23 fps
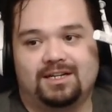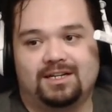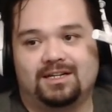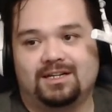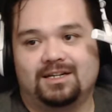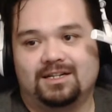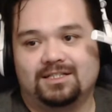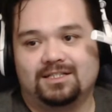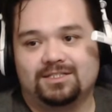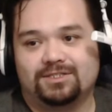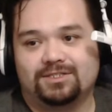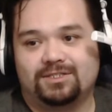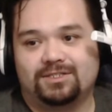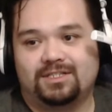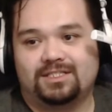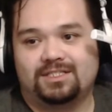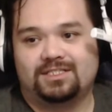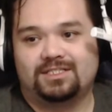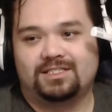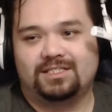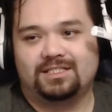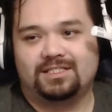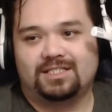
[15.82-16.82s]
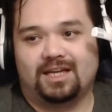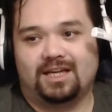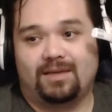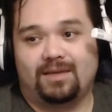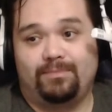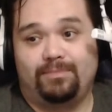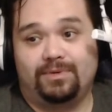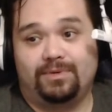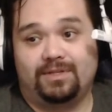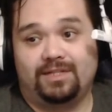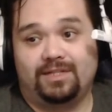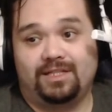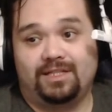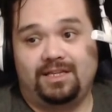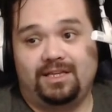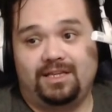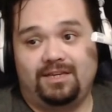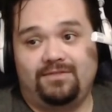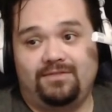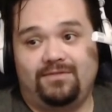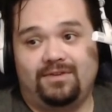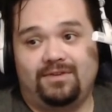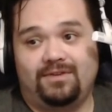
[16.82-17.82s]
So this is, I
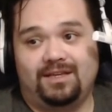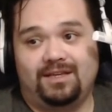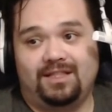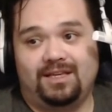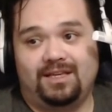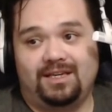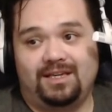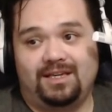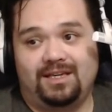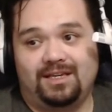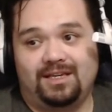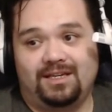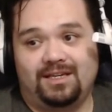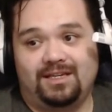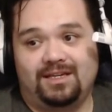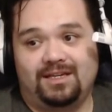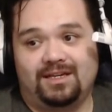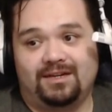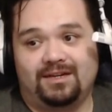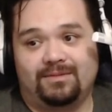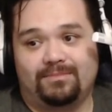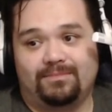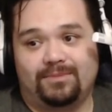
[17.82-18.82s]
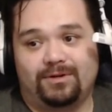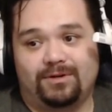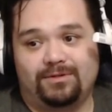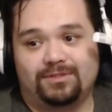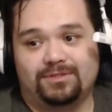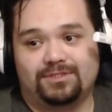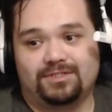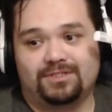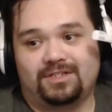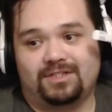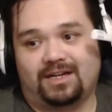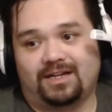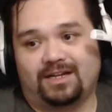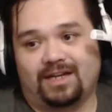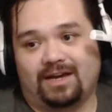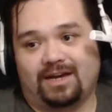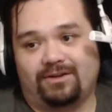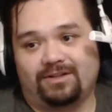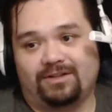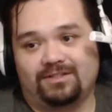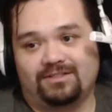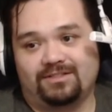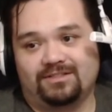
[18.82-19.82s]
believe, the um, poster. I doubt
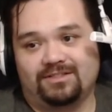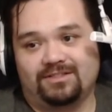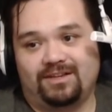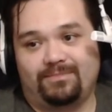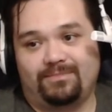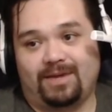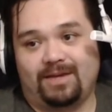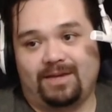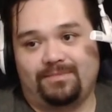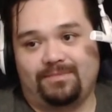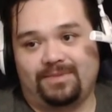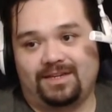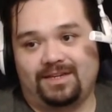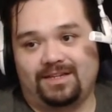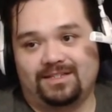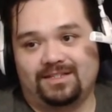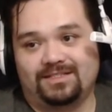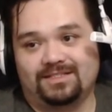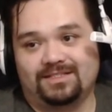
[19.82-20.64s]
it. It might be.